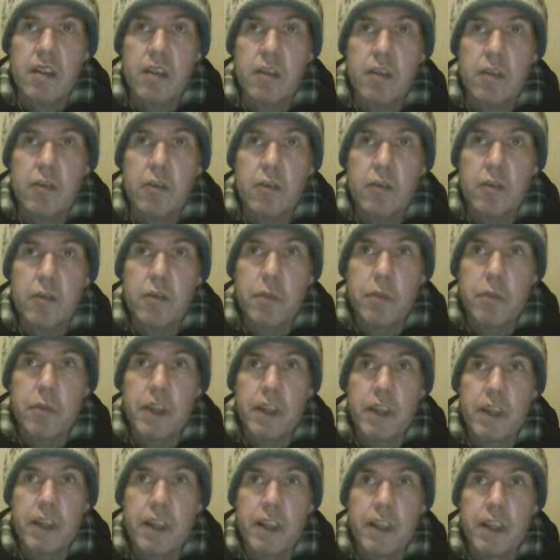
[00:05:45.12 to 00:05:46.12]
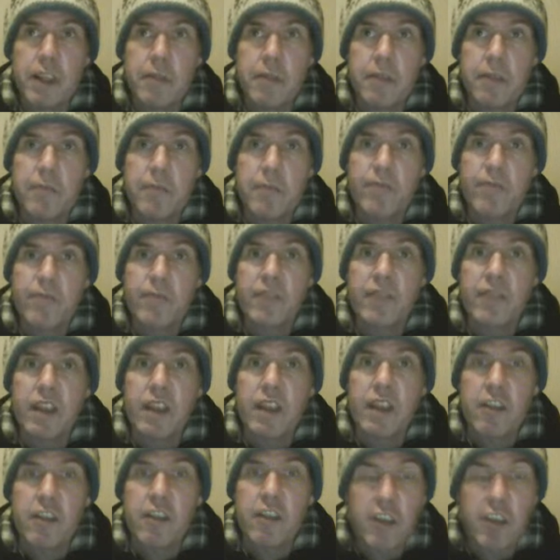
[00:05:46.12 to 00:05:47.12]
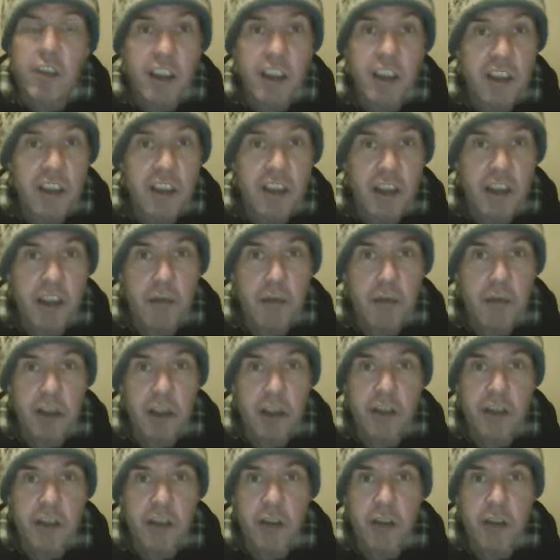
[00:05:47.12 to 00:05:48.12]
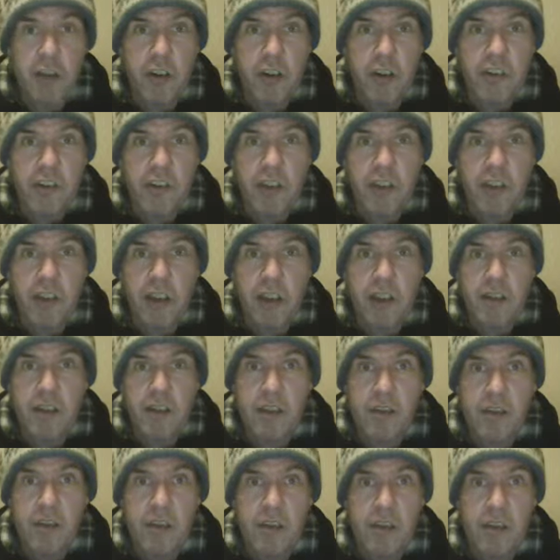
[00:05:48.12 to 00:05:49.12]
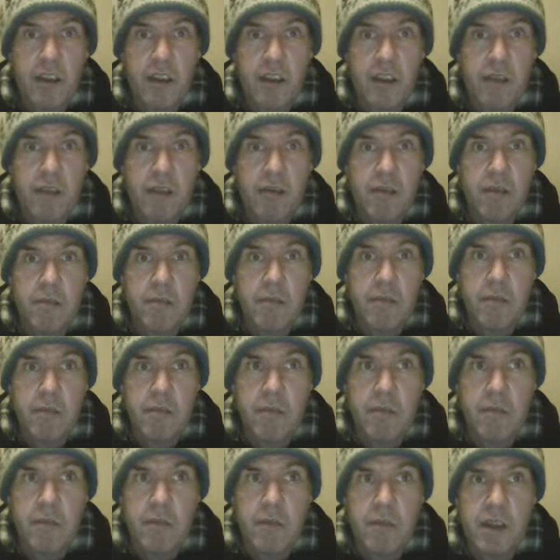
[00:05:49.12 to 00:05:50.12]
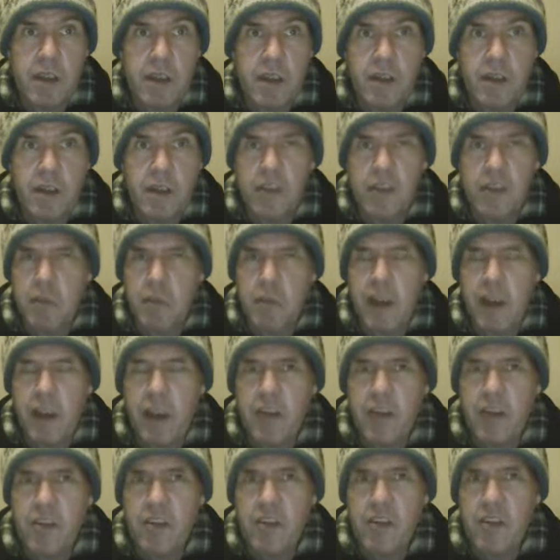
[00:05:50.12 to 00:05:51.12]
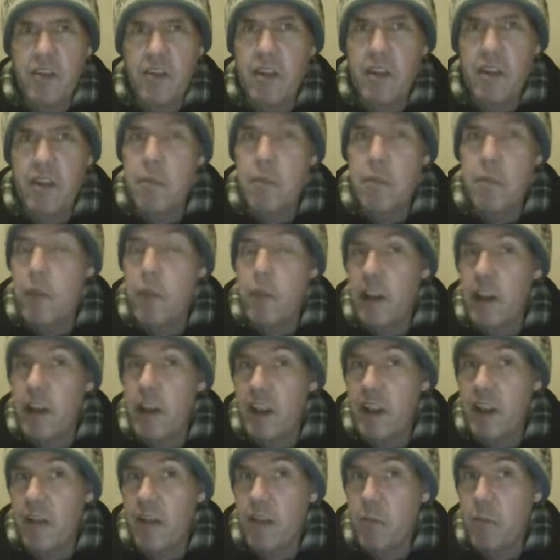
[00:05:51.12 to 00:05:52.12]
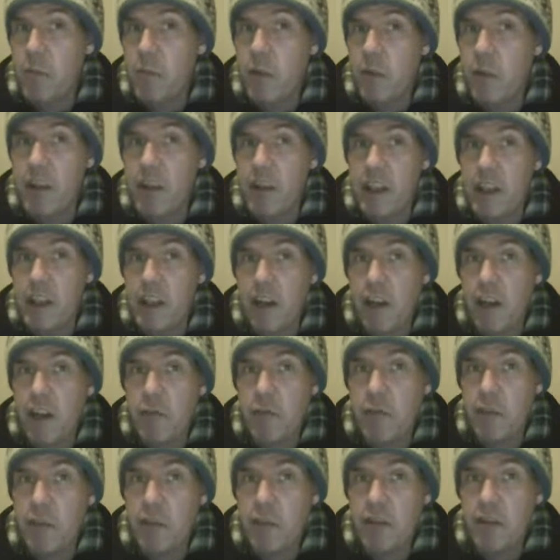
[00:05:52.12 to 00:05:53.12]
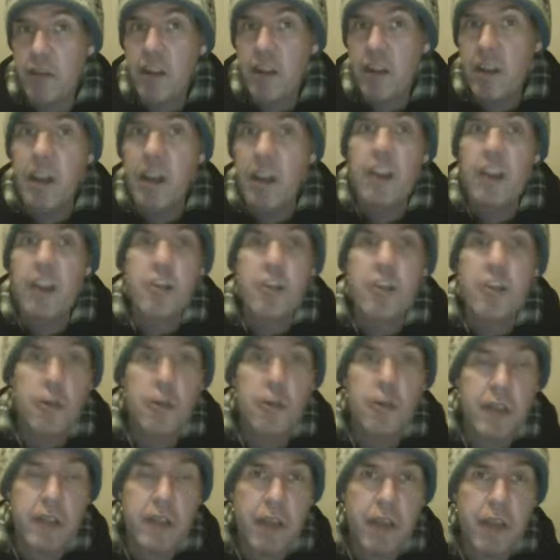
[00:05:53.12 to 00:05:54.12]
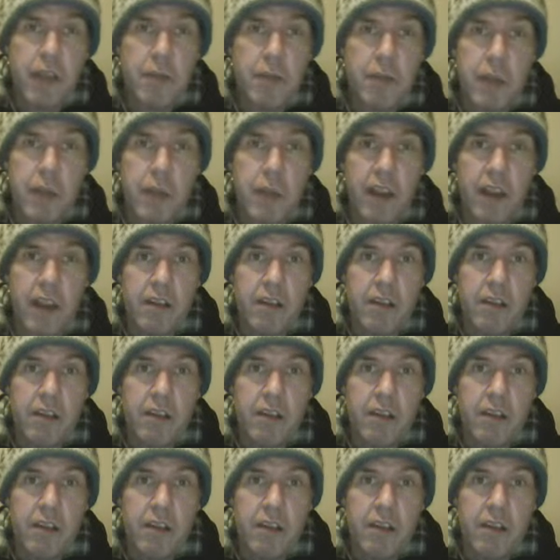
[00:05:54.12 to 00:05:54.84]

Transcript: who would be legally recognised as a spouse by the government to another man